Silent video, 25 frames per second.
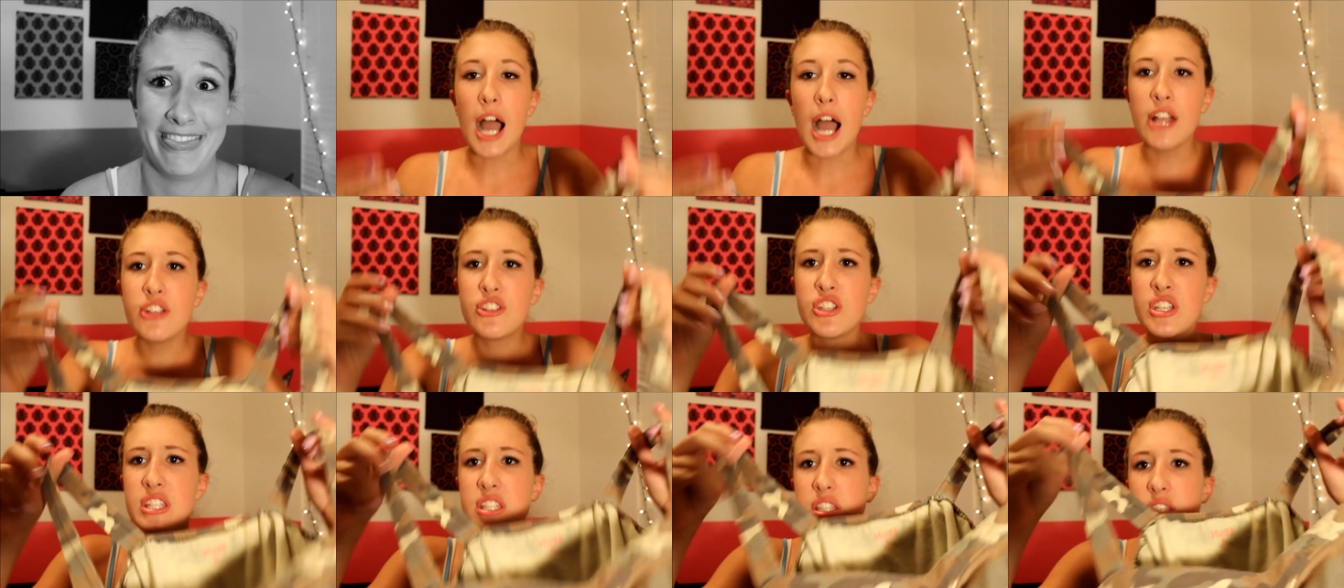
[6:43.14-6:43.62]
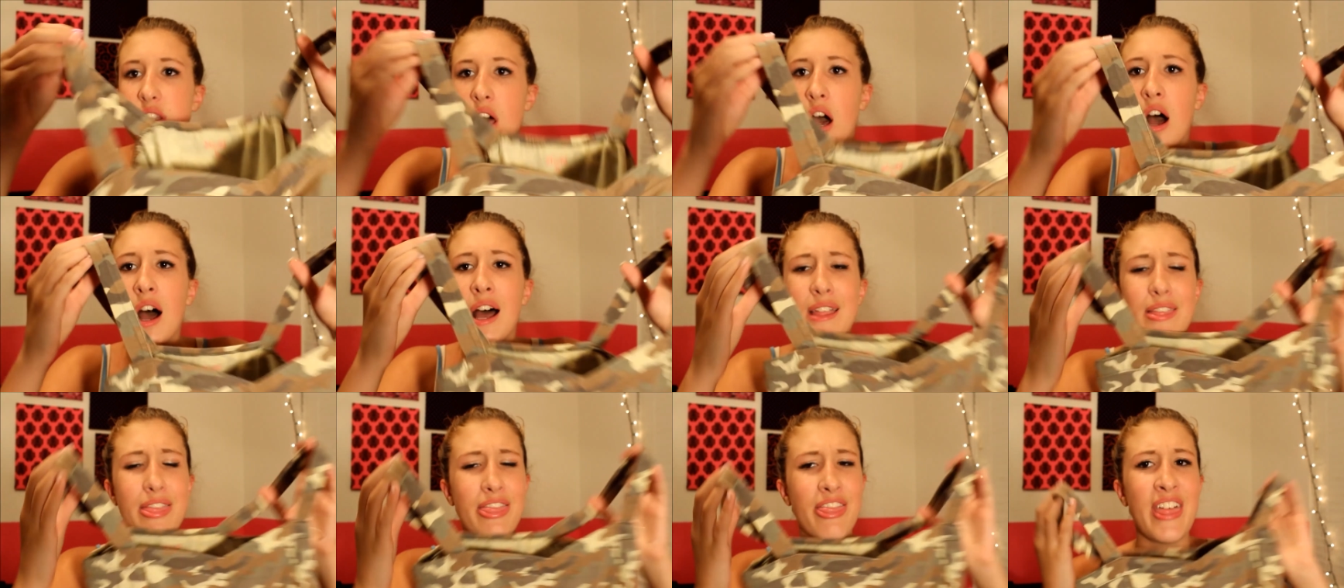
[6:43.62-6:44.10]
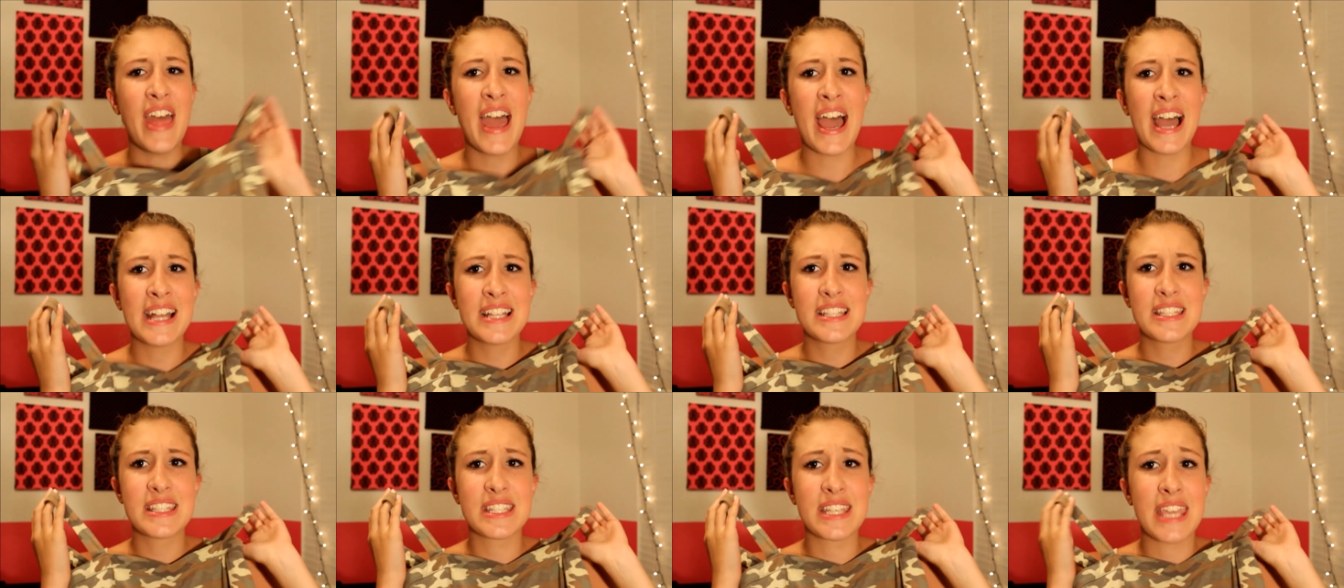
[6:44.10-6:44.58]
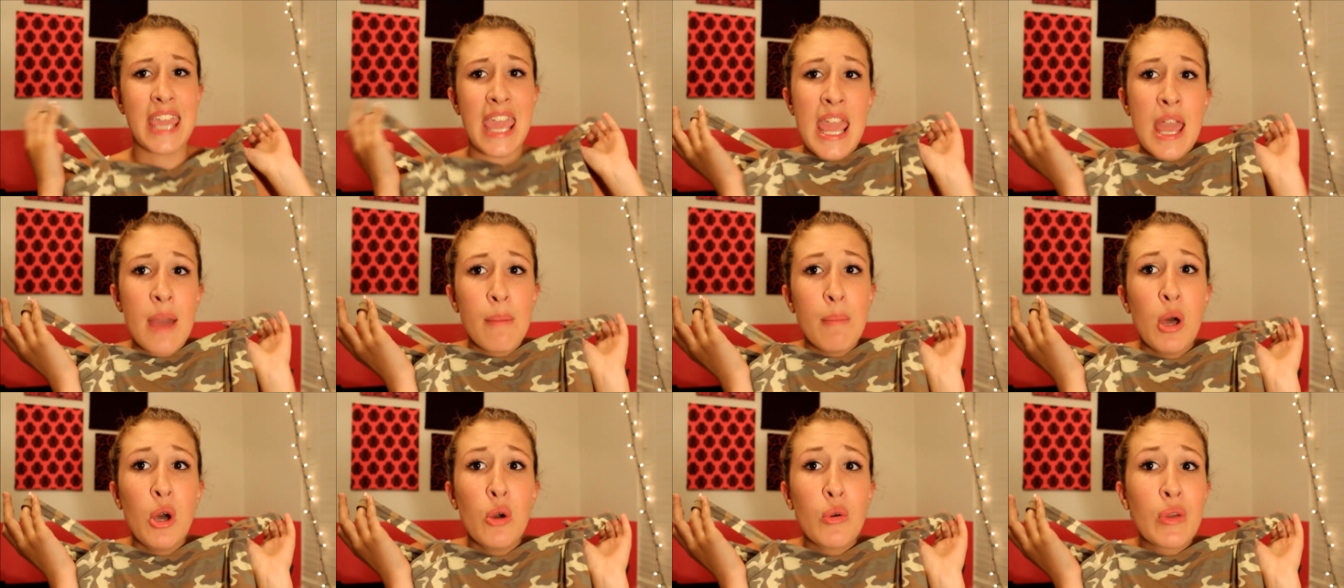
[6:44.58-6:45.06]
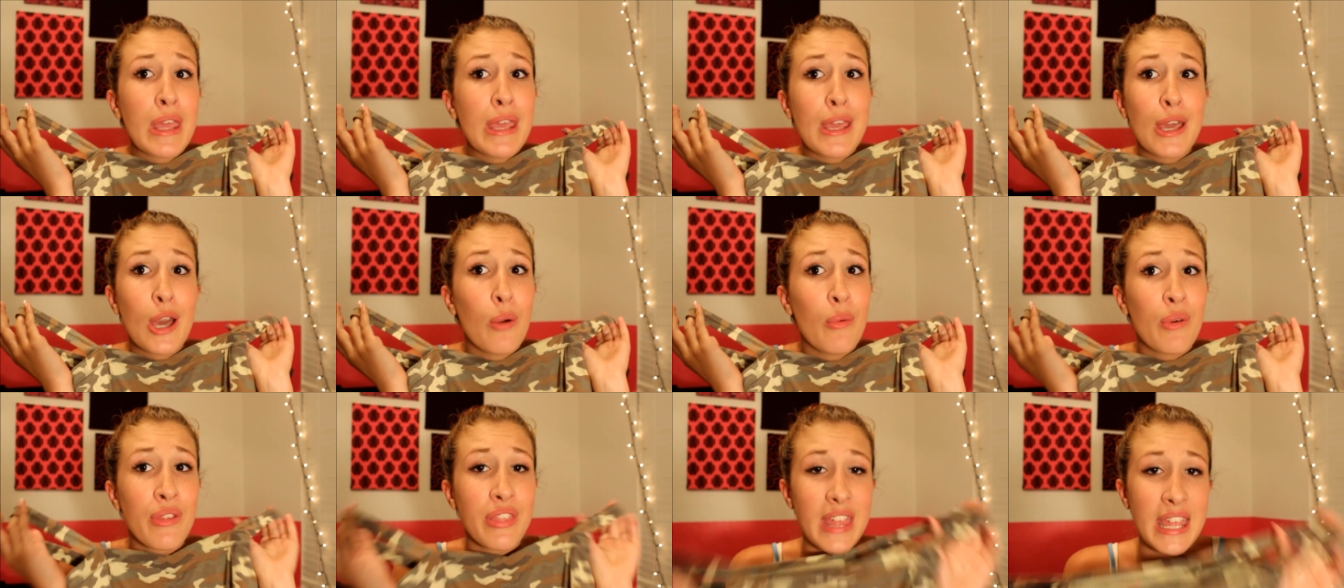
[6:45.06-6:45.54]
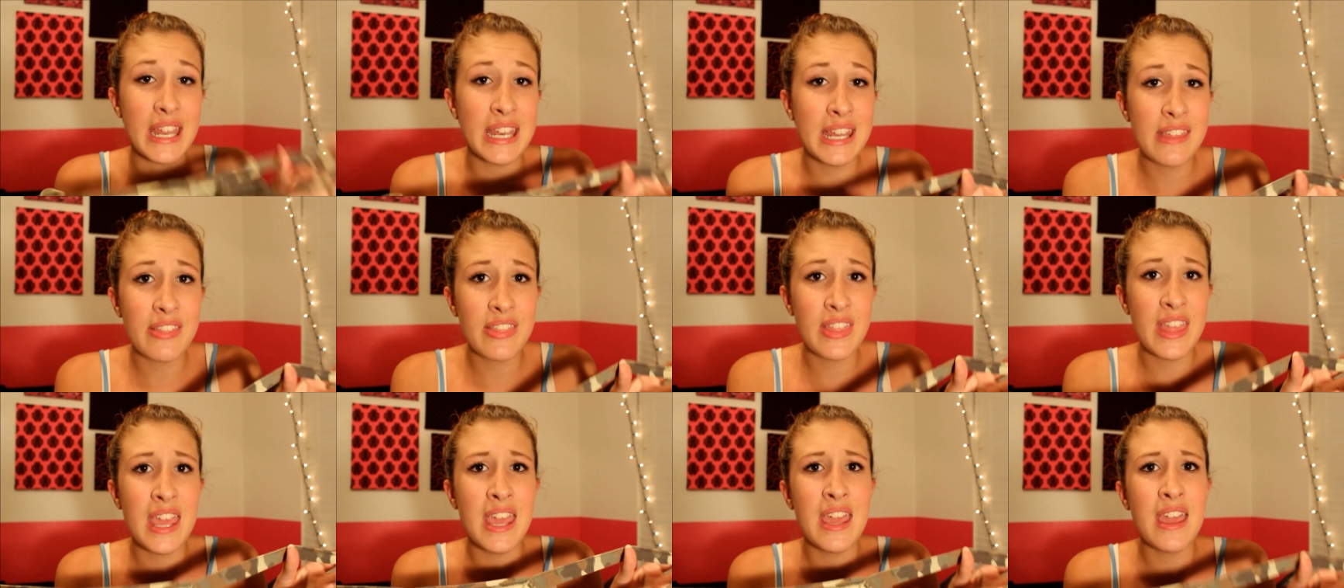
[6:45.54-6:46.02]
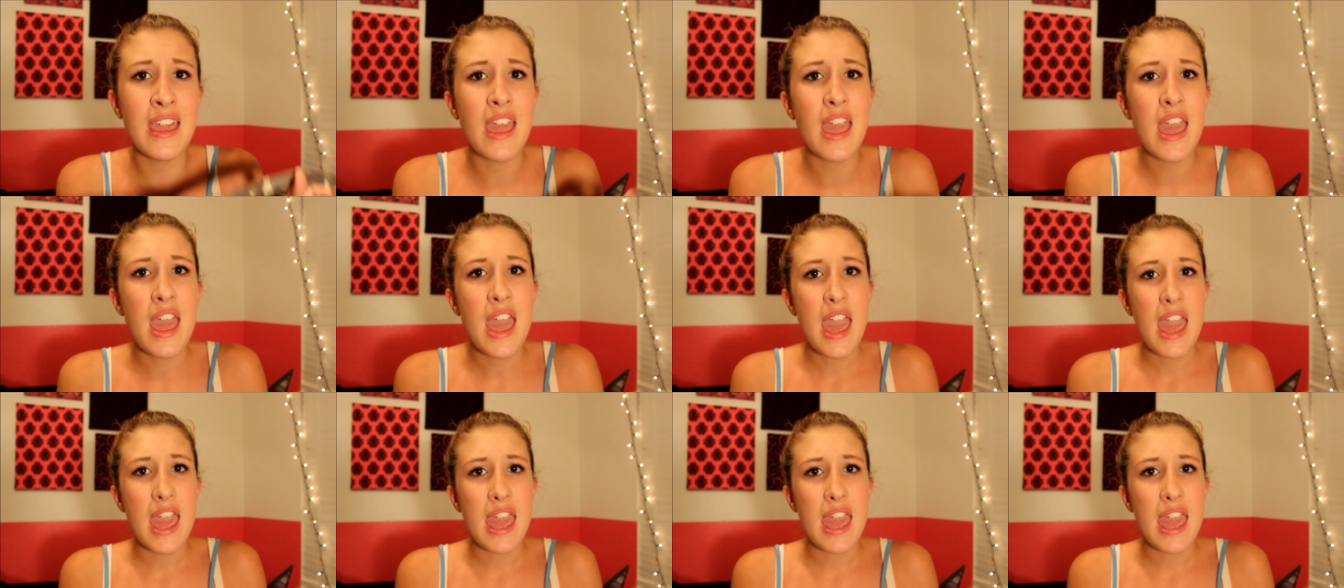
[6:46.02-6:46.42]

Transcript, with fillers: I just thought that camo can go with anything